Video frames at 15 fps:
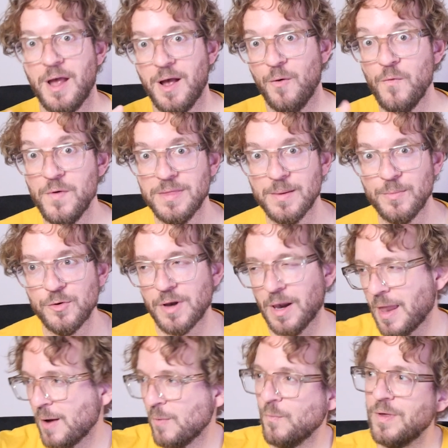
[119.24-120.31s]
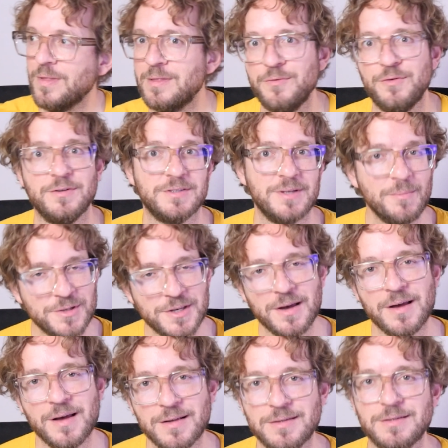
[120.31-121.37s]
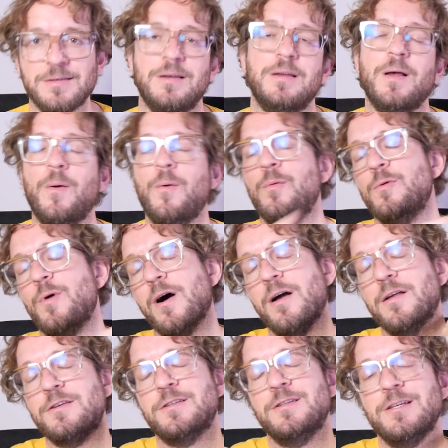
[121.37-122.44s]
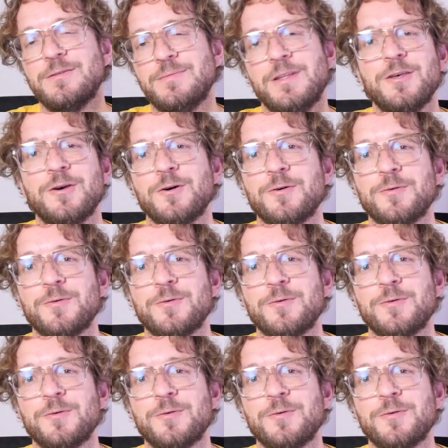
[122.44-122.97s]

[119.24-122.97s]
with the moon aligned with different subjects, watch this video.